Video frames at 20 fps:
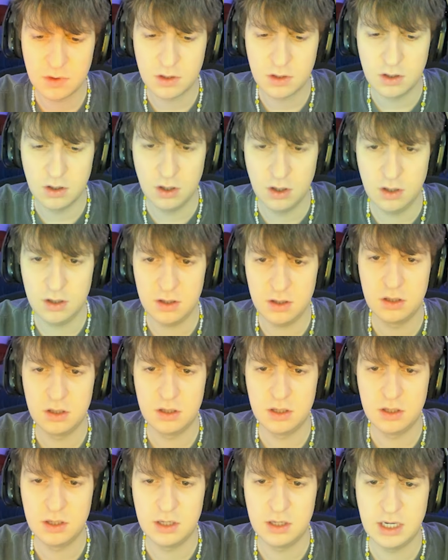Oh,
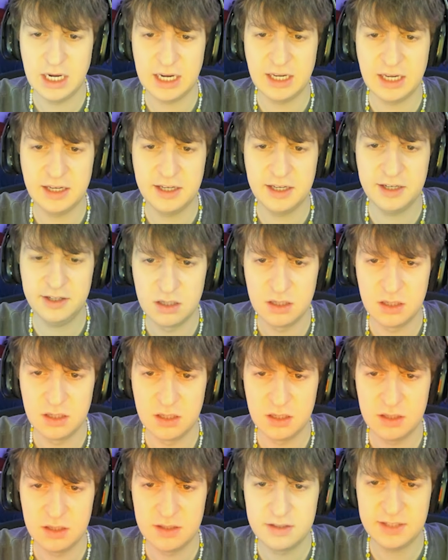I can kill it.
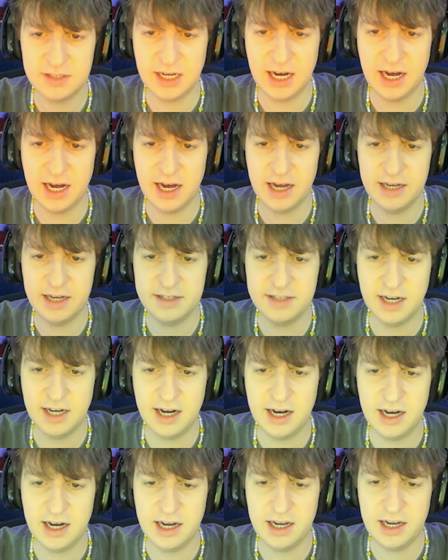Die, die.